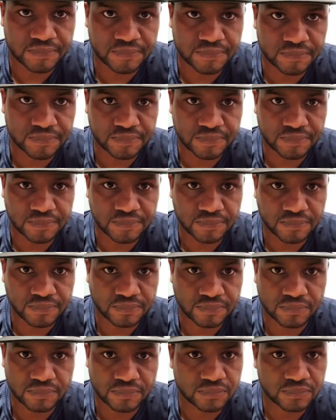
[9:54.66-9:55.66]

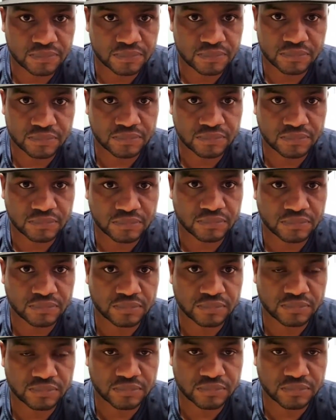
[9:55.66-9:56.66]

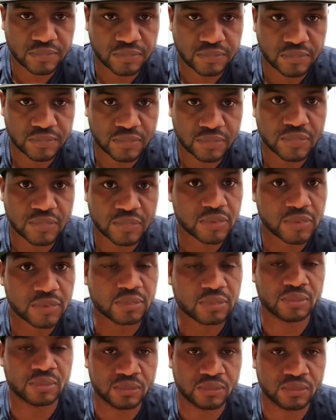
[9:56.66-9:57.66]

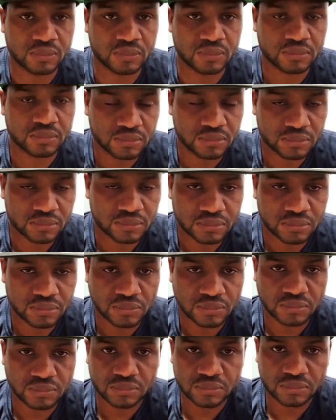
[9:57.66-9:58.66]

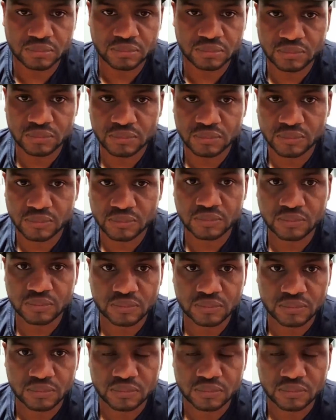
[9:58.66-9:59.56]
This person isn't speaking.